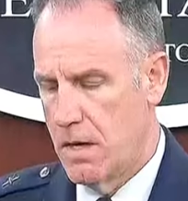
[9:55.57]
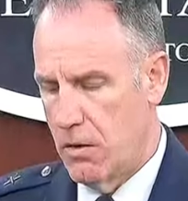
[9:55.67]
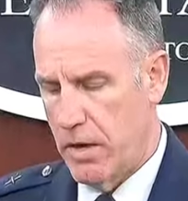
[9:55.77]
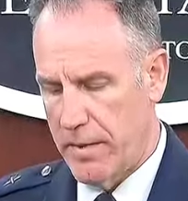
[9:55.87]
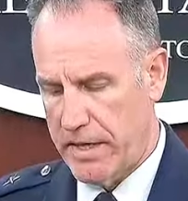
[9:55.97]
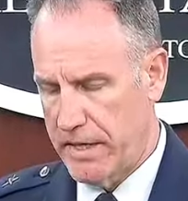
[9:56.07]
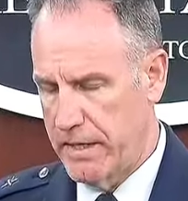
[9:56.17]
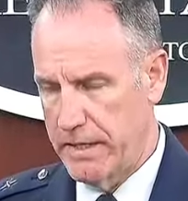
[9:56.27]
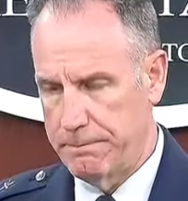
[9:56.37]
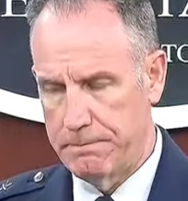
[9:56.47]
Well, I'm not going
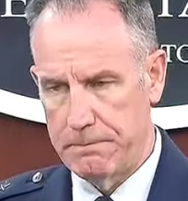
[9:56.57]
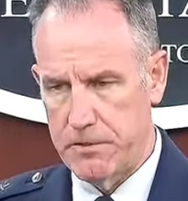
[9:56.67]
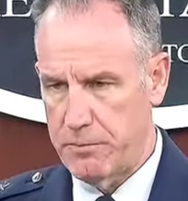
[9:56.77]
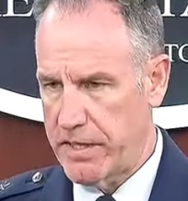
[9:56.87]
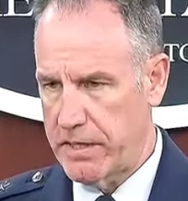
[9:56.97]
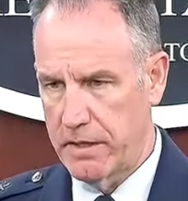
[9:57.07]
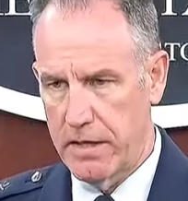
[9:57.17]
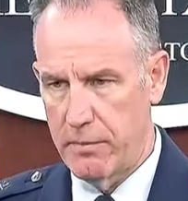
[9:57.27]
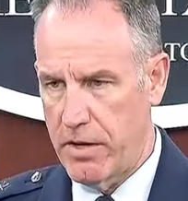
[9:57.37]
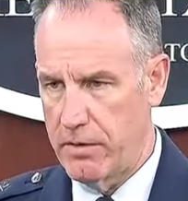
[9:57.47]
to
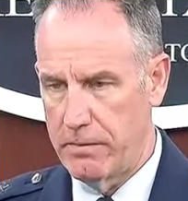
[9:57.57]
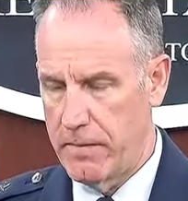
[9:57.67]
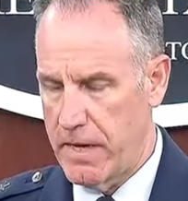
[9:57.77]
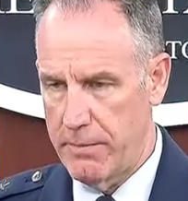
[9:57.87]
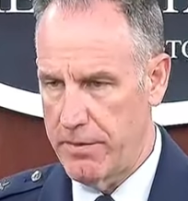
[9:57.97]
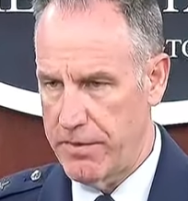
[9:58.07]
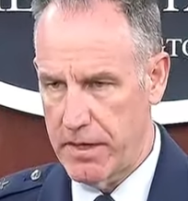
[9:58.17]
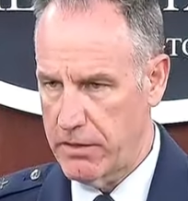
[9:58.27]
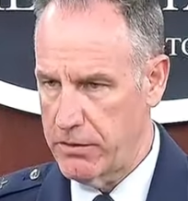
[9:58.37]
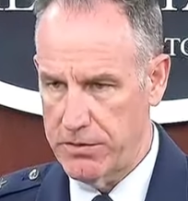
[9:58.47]
speculate about
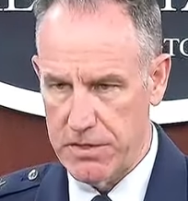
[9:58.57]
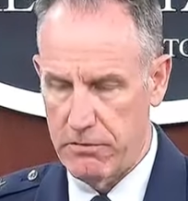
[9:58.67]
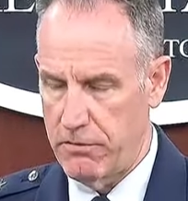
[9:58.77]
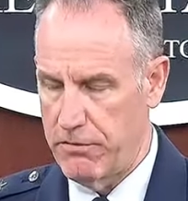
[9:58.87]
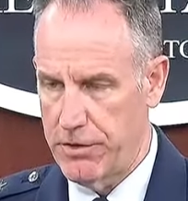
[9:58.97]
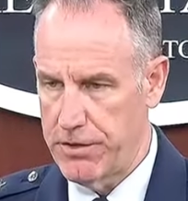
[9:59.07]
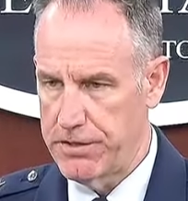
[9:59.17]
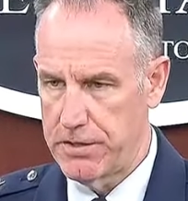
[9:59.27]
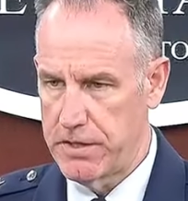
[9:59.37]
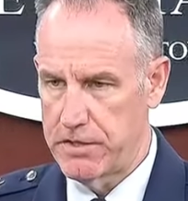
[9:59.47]
hypotheticals. I'd refer you to the